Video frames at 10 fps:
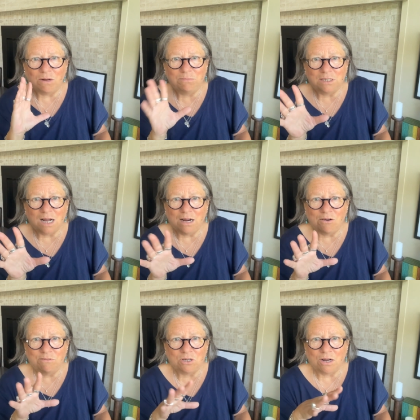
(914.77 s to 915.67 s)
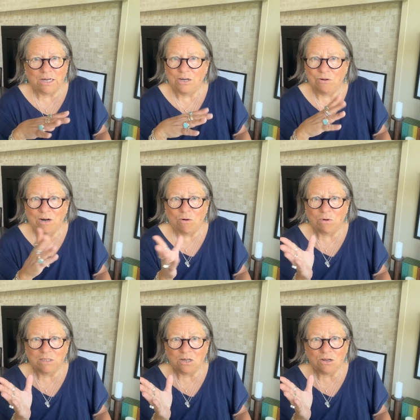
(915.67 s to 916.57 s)
I'm tired of talking to you. I don't
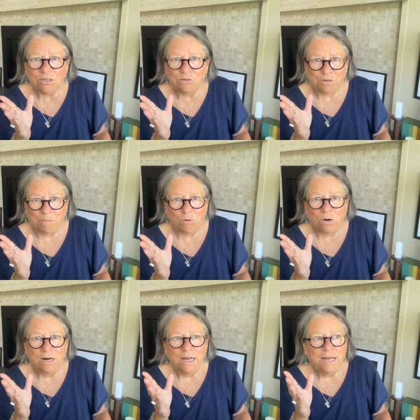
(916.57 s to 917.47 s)
want to talk to you anymore."